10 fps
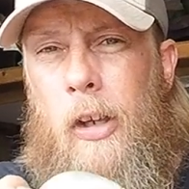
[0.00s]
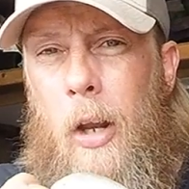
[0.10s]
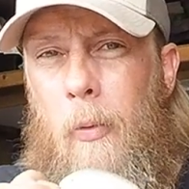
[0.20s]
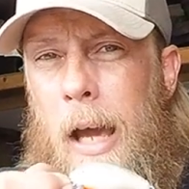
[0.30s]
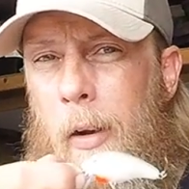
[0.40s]
It's
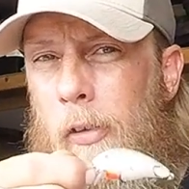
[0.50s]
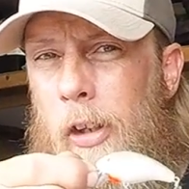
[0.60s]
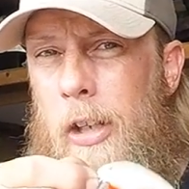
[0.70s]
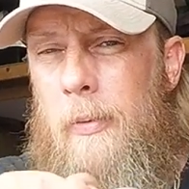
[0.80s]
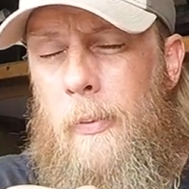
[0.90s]
got rattles
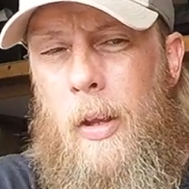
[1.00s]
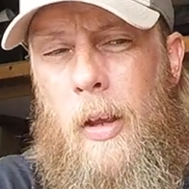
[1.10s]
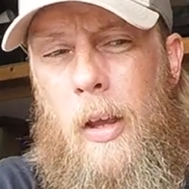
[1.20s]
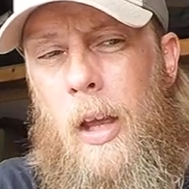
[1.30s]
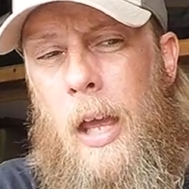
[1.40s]
in it,
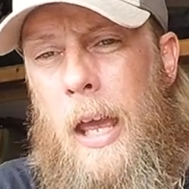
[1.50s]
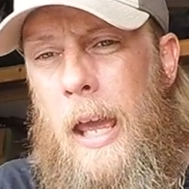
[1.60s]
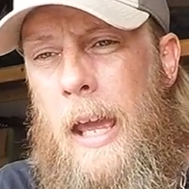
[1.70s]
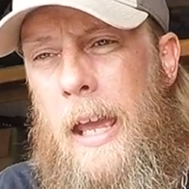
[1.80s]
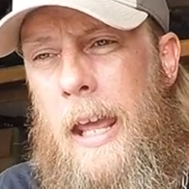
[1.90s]

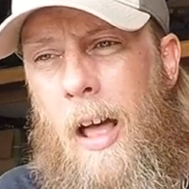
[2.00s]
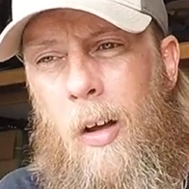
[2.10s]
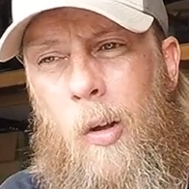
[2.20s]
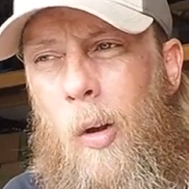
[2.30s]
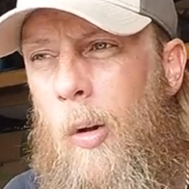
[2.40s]
and
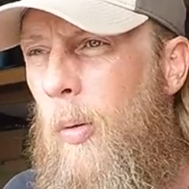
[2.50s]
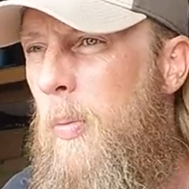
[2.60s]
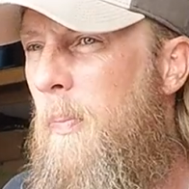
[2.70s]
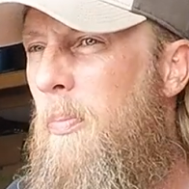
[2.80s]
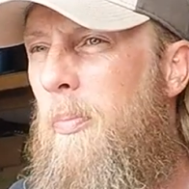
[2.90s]
I'll go
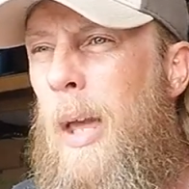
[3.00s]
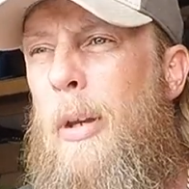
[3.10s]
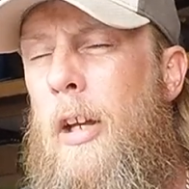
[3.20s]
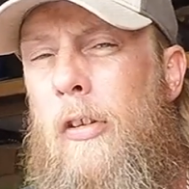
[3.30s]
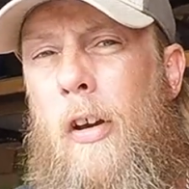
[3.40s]

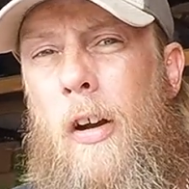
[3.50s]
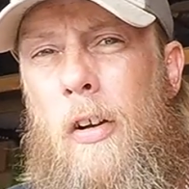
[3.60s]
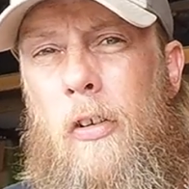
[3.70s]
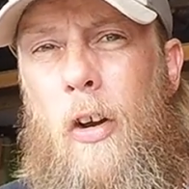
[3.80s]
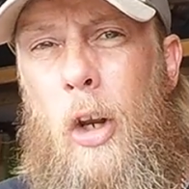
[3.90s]
maybe a
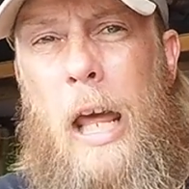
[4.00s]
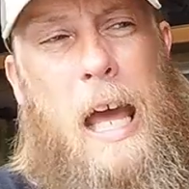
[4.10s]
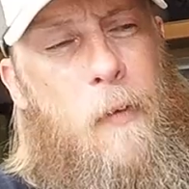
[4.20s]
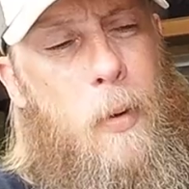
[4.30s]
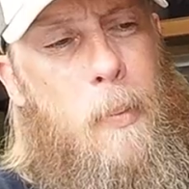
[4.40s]
turn and a
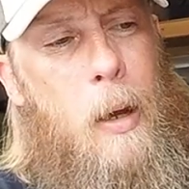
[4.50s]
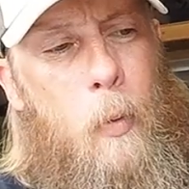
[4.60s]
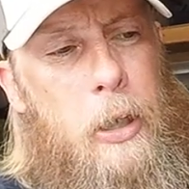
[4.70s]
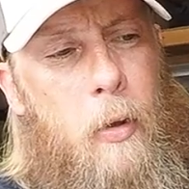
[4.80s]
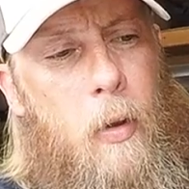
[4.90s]
half on my
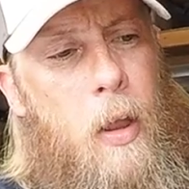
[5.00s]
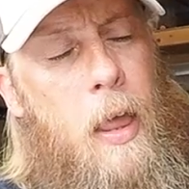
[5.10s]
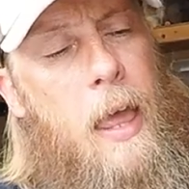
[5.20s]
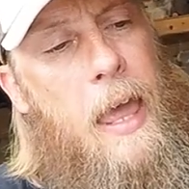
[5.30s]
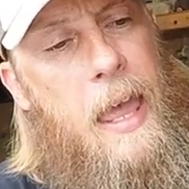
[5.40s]
reel,
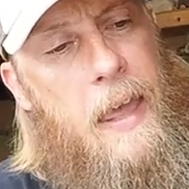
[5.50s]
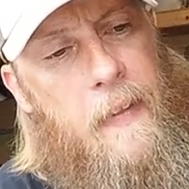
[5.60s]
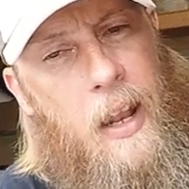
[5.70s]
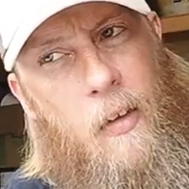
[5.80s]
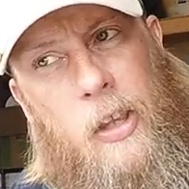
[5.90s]
and
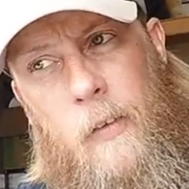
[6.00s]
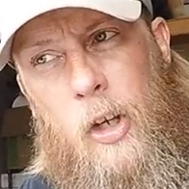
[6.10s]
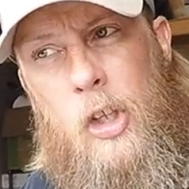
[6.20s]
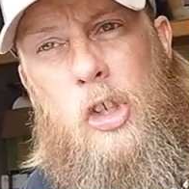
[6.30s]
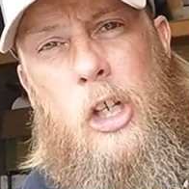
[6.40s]
then I'll give
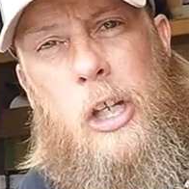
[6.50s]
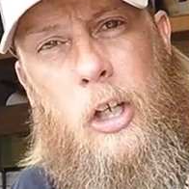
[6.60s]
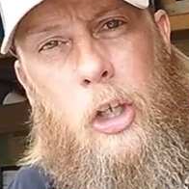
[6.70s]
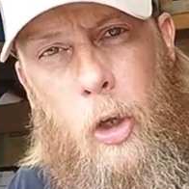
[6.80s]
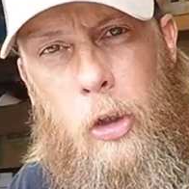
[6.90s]
it a jig,
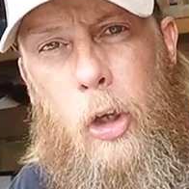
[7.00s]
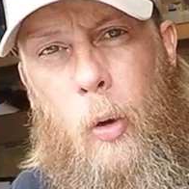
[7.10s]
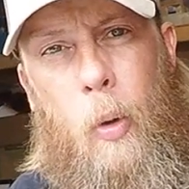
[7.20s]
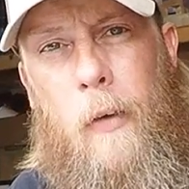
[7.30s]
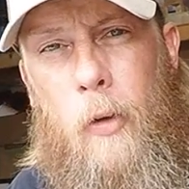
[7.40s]
a yo-yo,
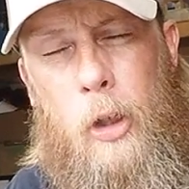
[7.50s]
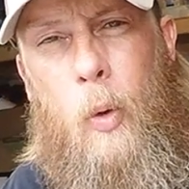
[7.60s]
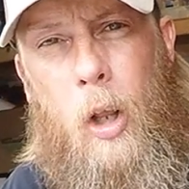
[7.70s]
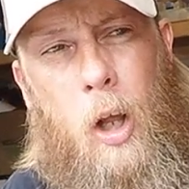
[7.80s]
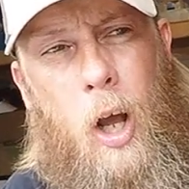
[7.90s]
whatever you
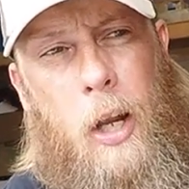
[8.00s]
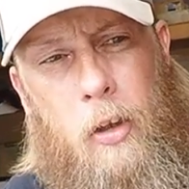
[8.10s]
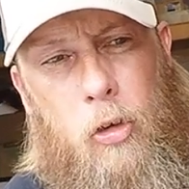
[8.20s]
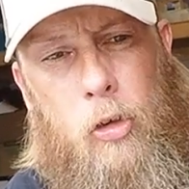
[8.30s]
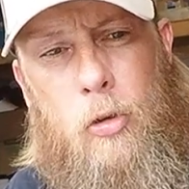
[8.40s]
want to call it,
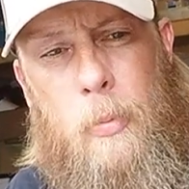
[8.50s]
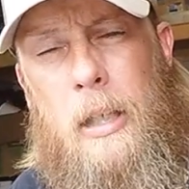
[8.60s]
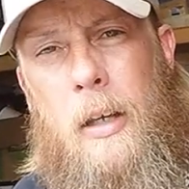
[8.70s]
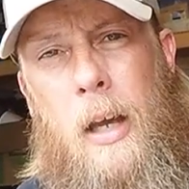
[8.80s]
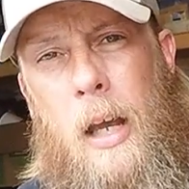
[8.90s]
to me.
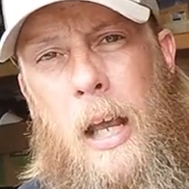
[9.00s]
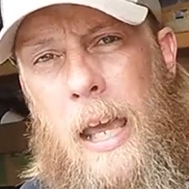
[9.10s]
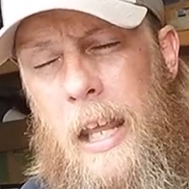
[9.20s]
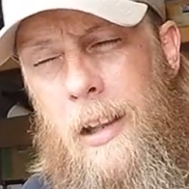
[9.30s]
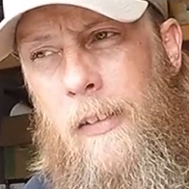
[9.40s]

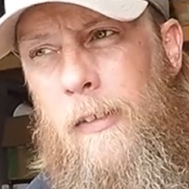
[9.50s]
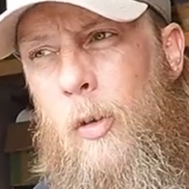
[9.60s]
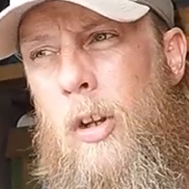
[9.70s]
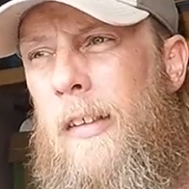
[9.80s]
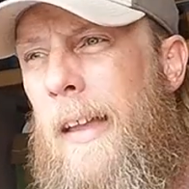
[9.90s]
And as
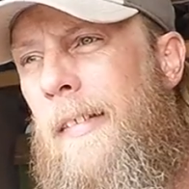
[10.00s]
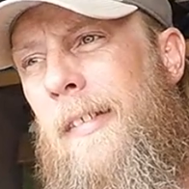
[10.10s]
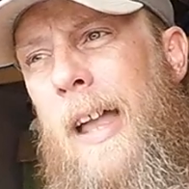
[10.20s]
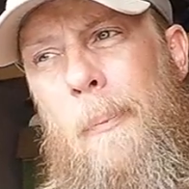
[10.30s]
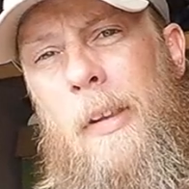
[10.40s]
soon as I
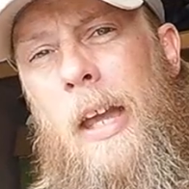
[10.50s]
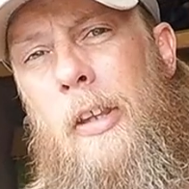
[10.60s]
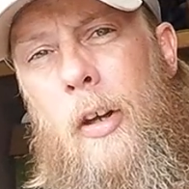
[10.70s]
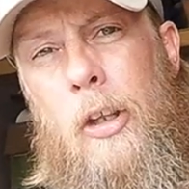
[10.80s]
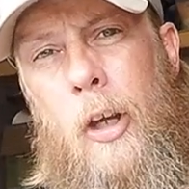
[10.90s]
stop that
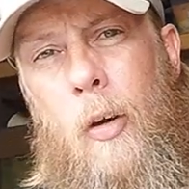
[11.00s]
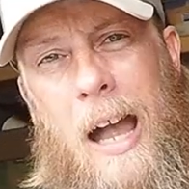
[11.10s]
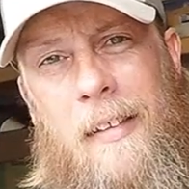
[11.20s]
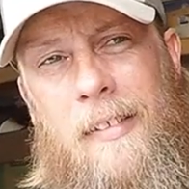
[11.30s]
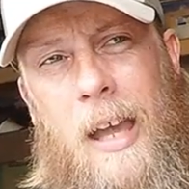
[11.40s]
yo-yo,
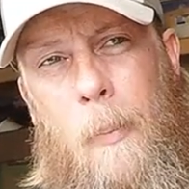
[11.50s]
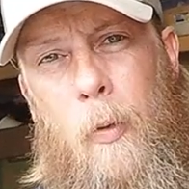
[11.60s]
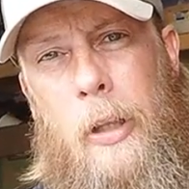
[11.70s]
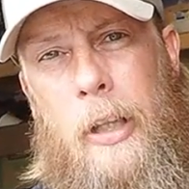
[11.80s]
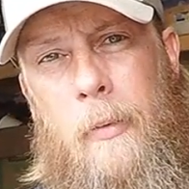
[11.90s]
I stop
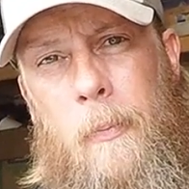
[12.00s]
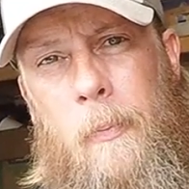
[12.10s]
reeling,